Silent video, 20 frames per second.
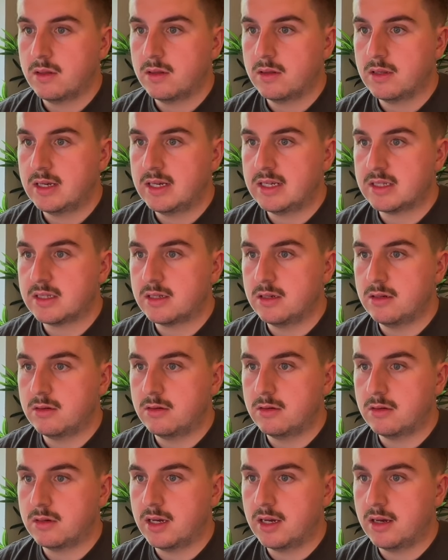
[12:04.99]
There's the
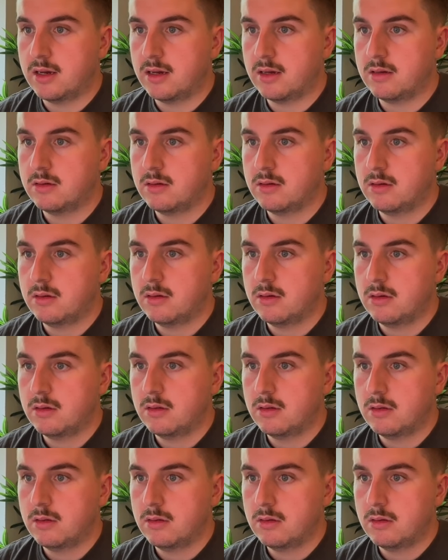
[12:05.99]
order,
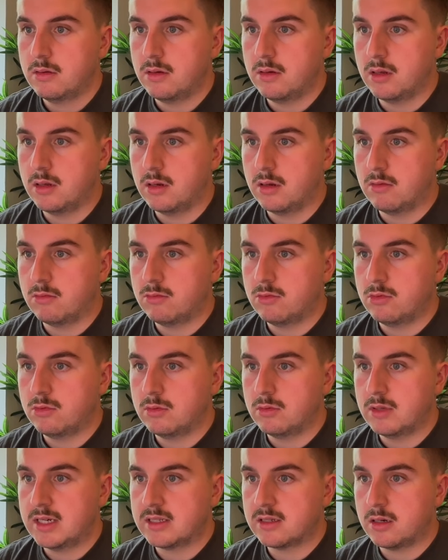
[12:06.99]
woo,
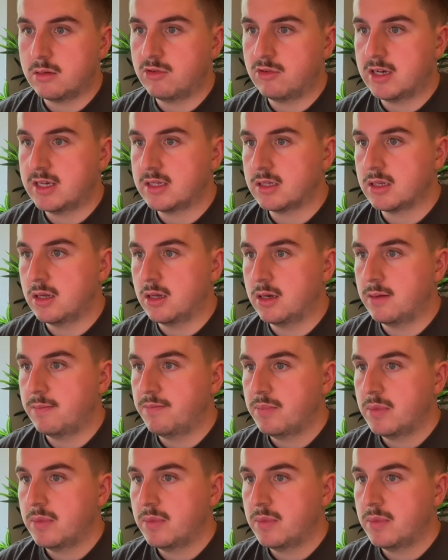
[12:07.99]
there's our bracelet.